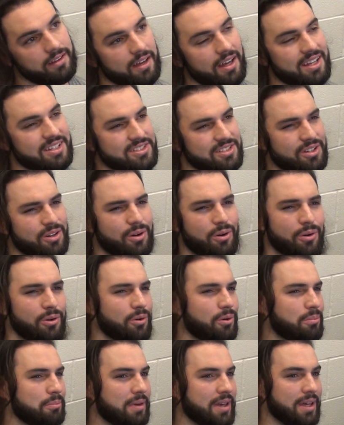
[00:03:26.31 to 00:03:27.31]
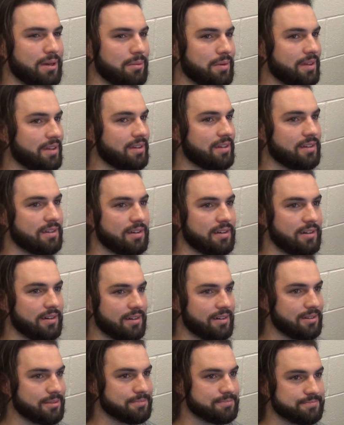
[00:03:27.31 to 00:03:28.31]
As a whole, maybe.
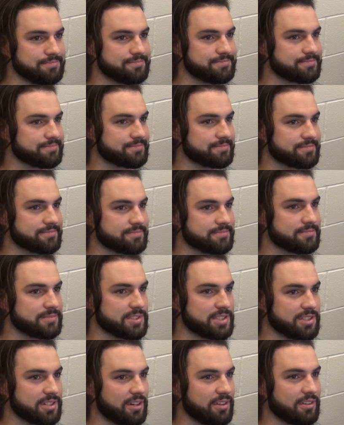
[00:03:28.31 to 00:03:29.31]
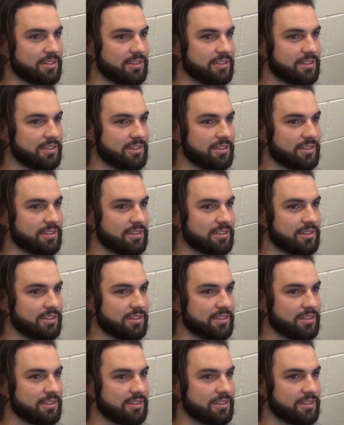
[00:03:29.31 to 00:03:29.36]
You know,